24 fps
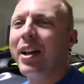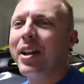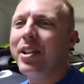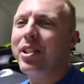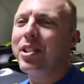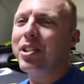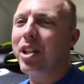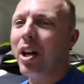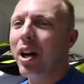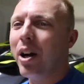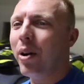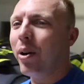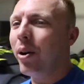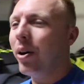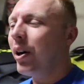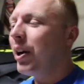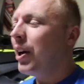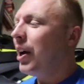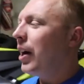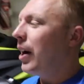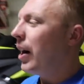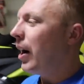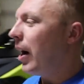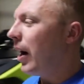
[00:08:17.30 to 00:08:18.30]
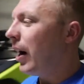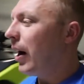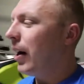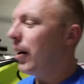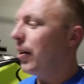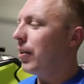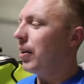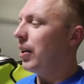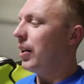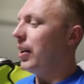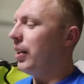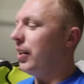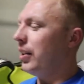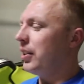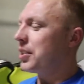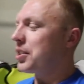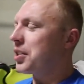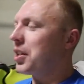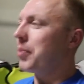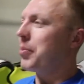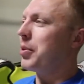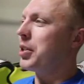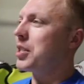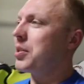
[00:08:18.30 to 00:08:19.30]
So, and then let's
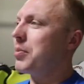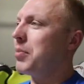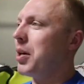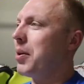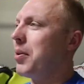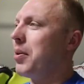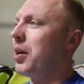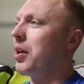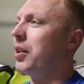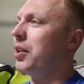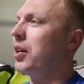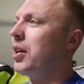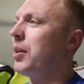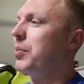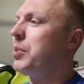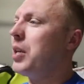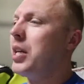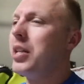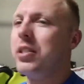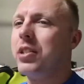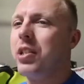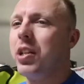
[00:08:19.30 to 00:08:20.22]
talk about some other updates.